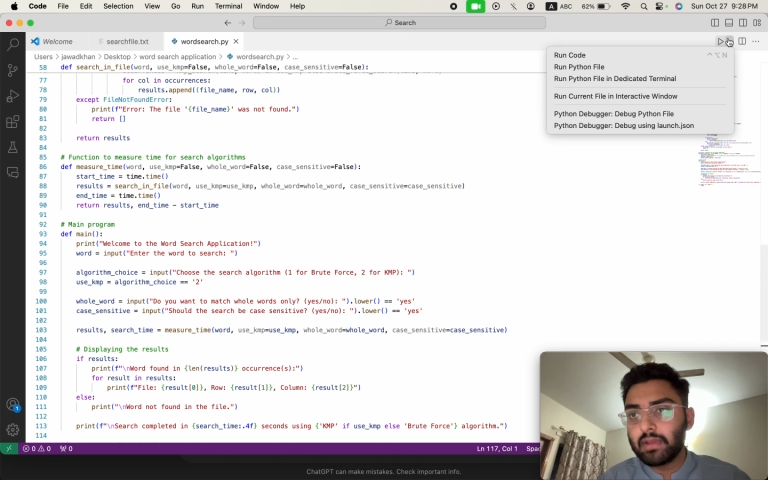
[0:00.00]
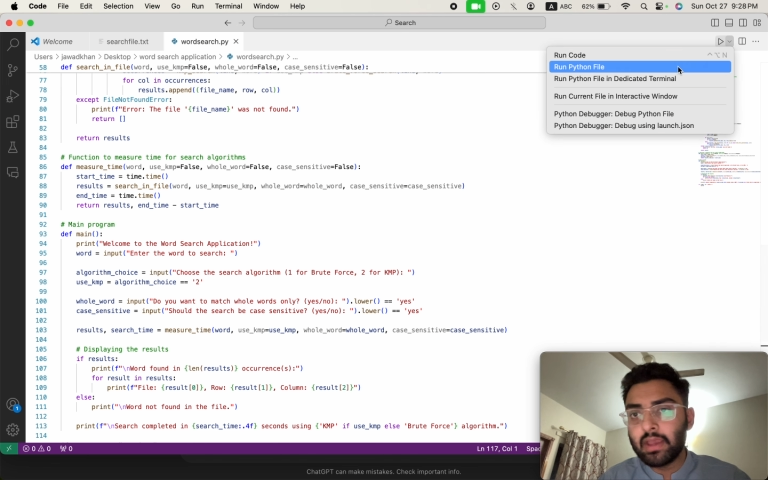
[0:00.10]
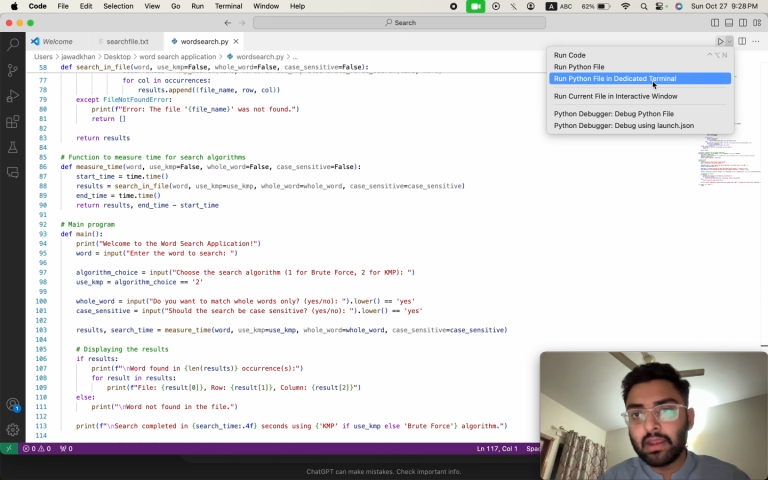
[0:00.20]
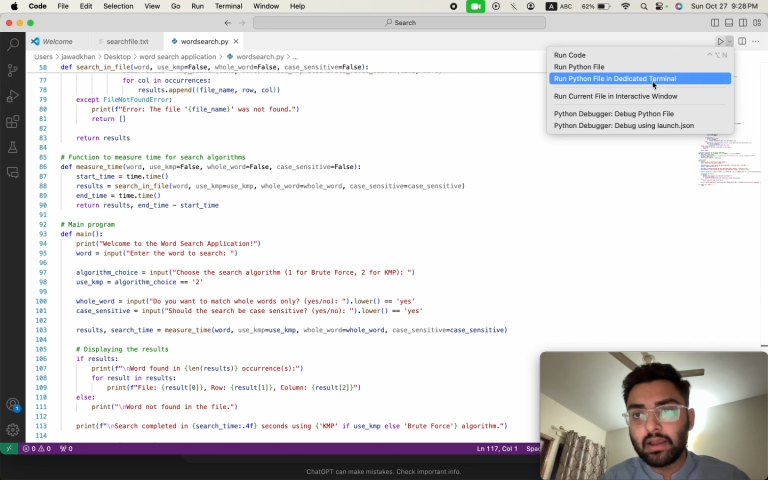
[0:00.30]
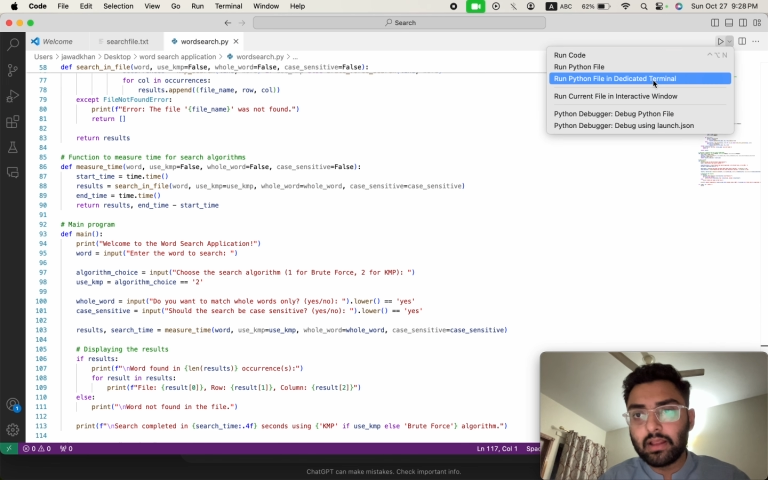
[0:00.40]

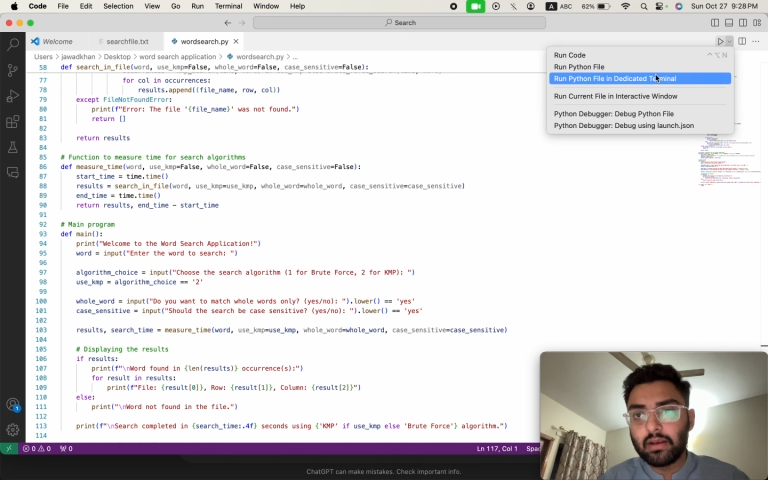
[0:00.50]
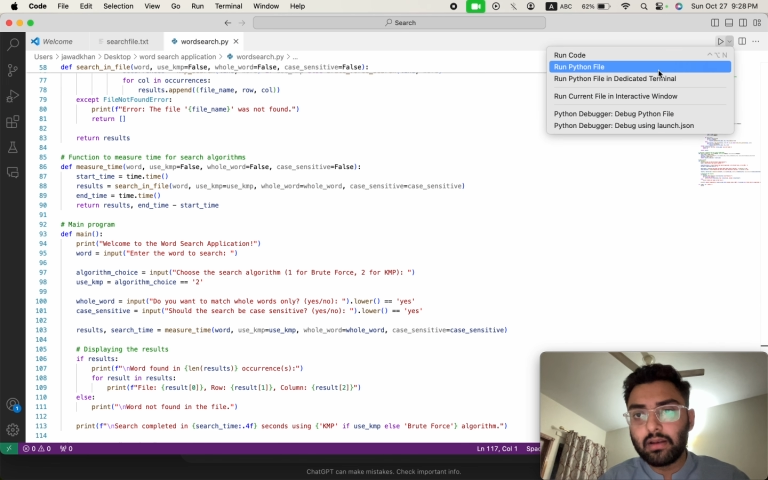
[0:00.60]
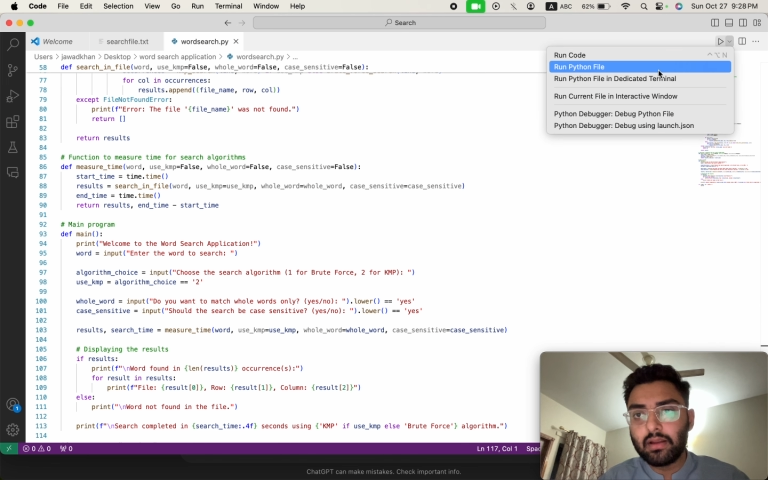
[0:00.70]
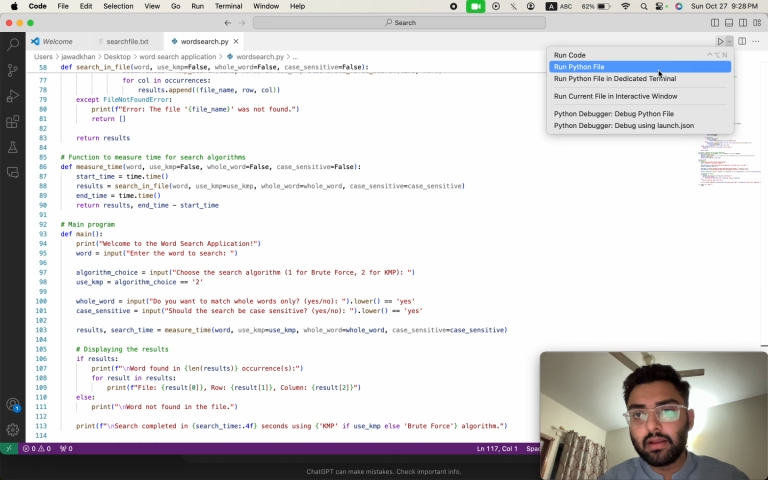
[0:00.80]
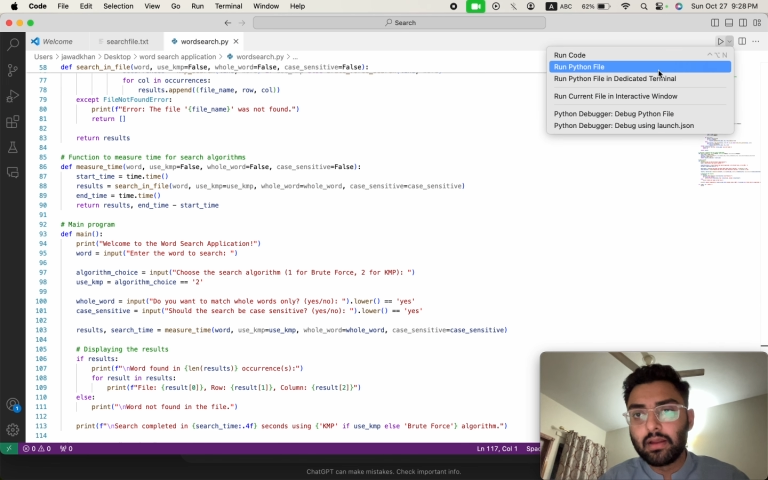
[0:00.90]
and I'll
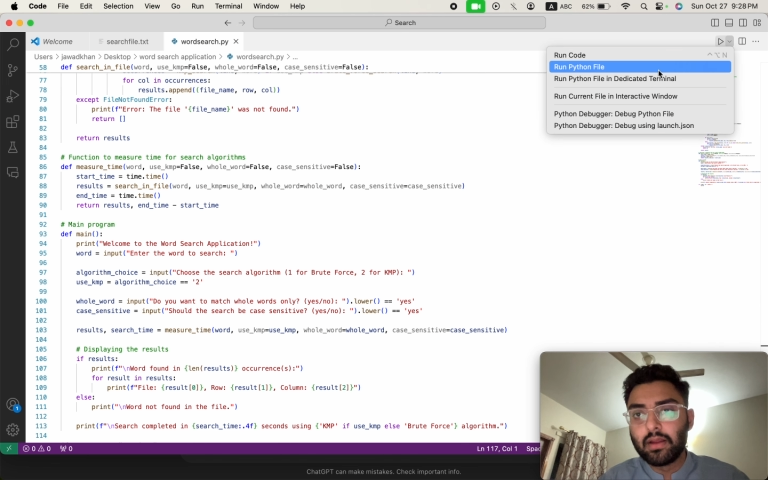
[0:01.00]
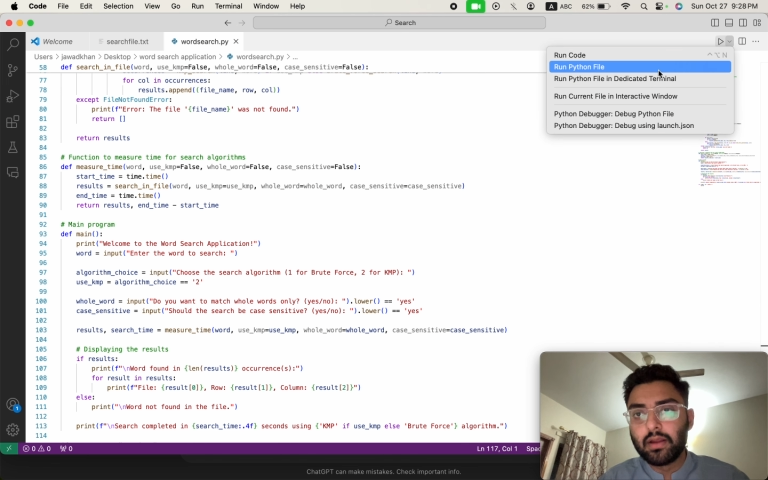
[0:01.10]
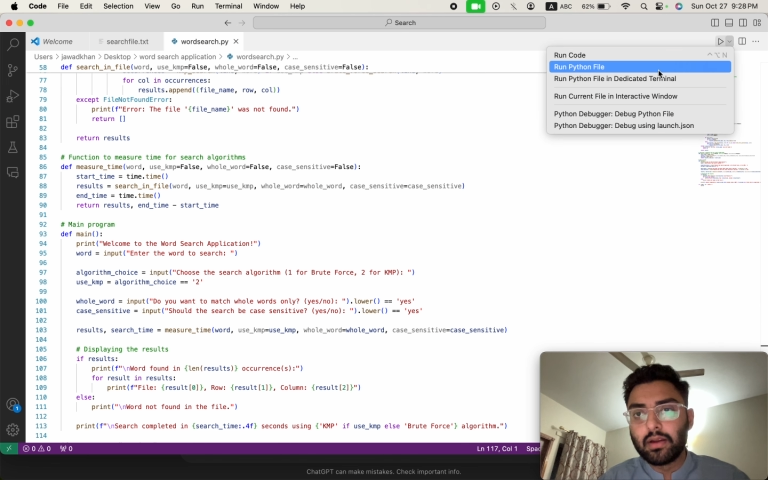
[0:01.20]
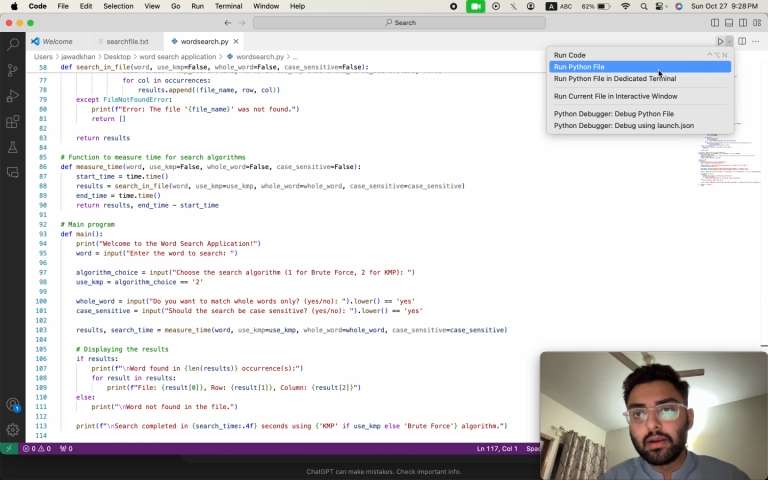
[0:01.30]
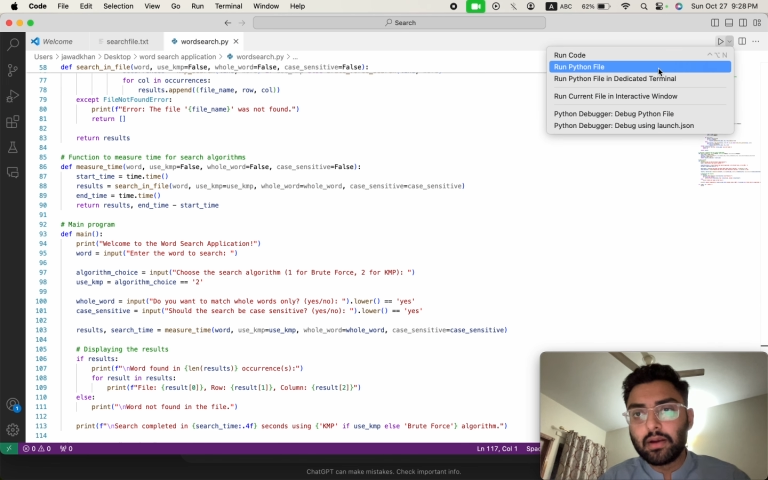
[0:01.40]

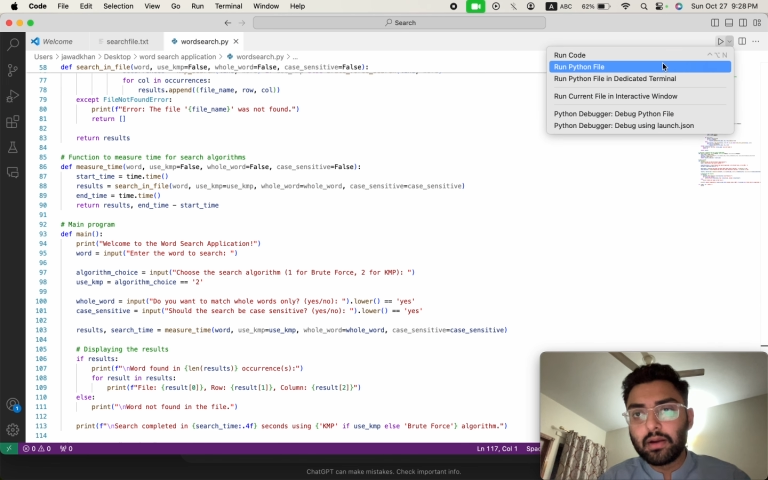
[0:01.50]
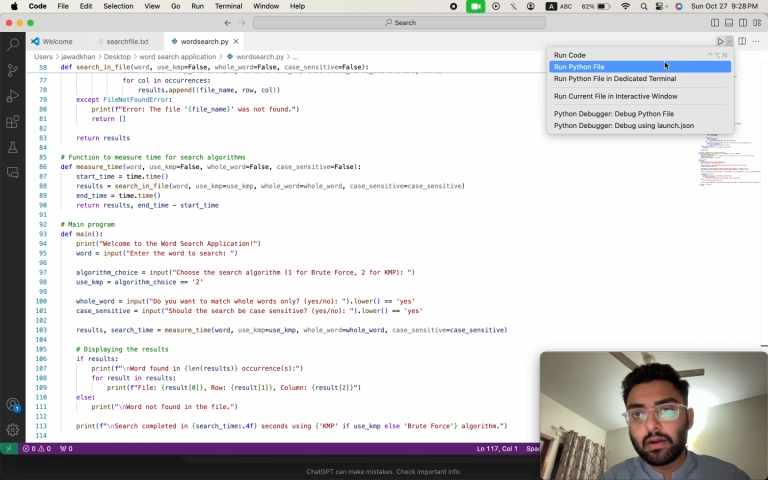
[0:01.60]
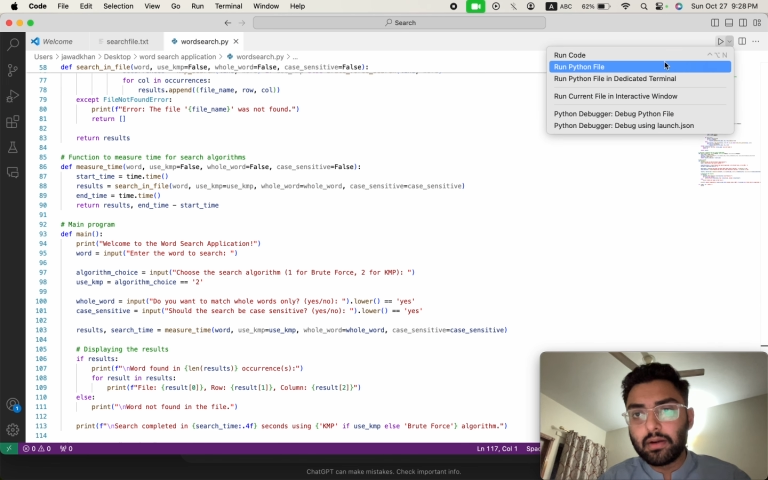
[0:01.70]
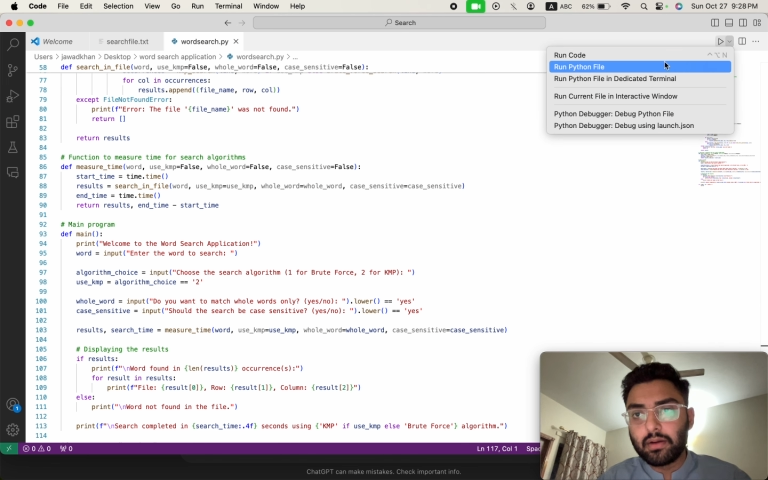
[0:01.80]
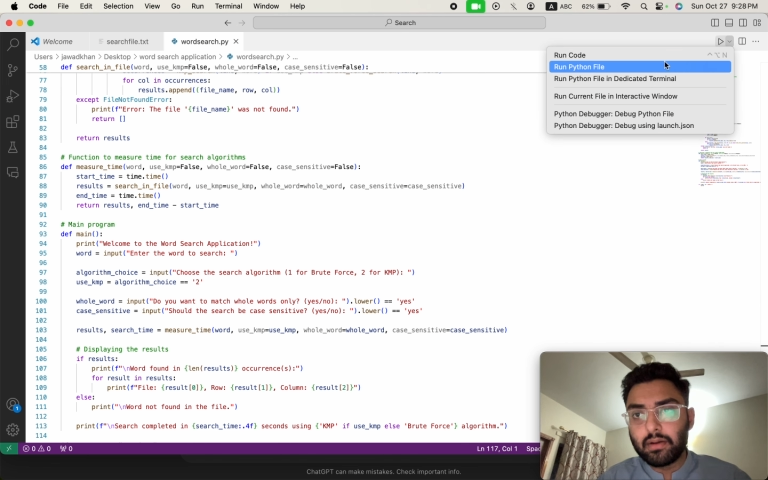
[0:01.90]

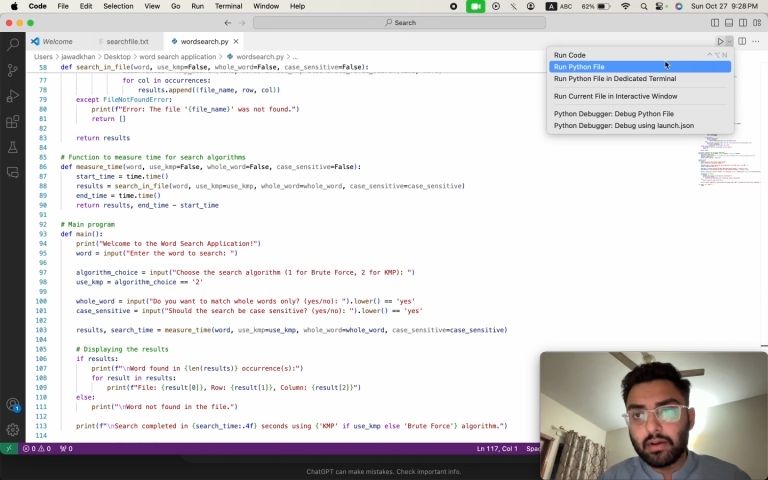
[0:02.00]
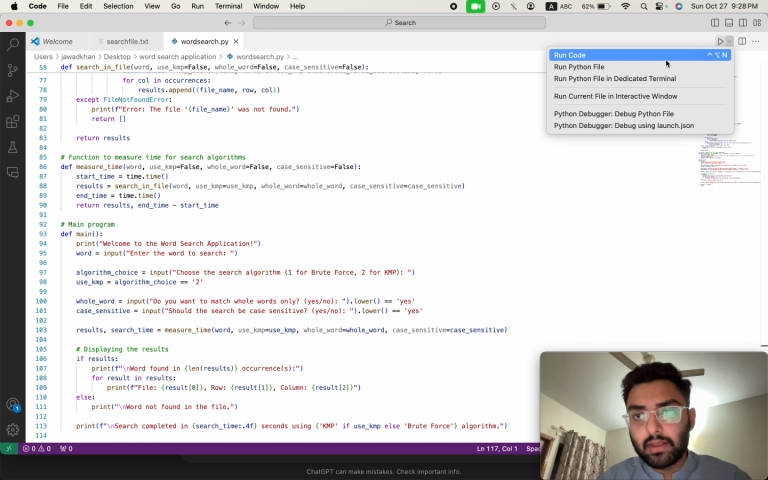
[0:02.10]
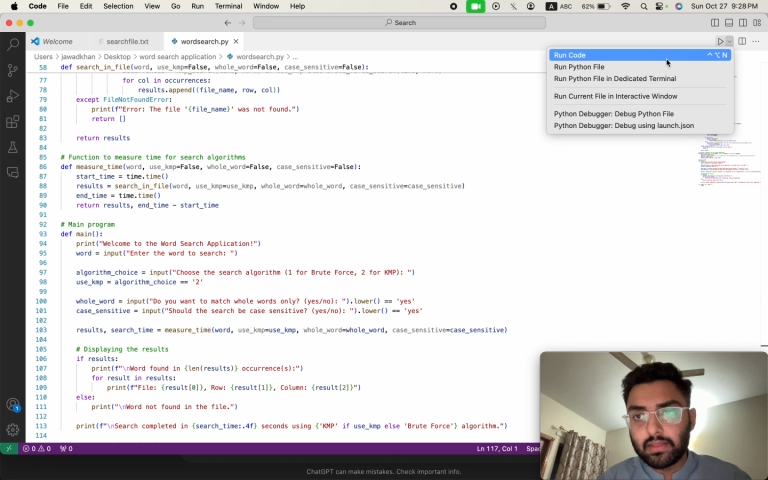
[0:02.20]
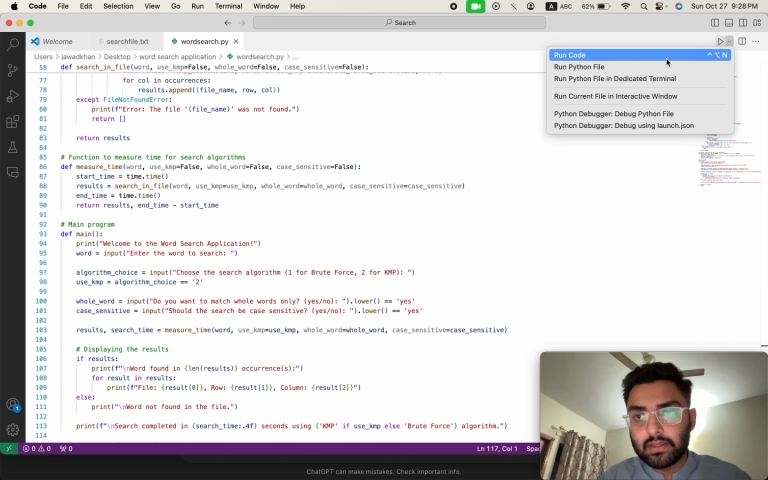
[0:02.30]
run